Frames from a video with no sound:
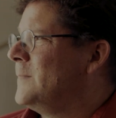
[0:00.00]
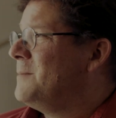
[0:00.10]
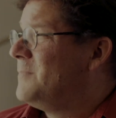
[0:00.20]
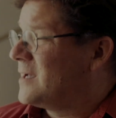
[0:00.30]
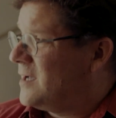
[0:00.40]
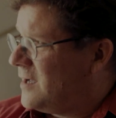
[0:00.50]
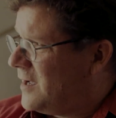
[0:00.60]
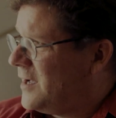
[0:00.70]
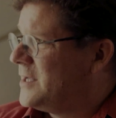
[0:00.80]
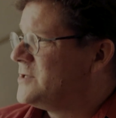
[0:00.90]

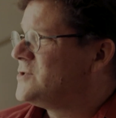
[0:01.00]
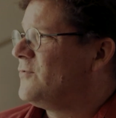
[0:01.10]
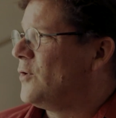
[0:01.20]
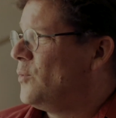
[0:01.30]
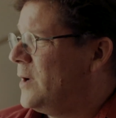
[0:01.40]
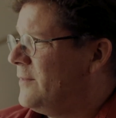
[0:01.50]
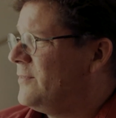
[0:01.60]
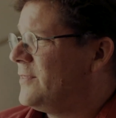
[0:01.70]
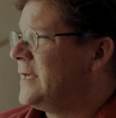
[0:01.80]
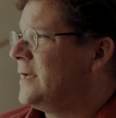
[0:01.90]
Because, for
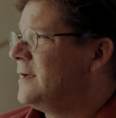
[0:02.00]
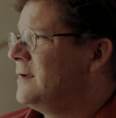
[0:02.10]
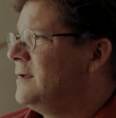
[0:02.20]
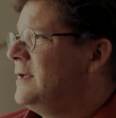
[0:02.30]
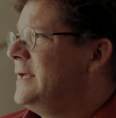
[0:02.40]
one thing,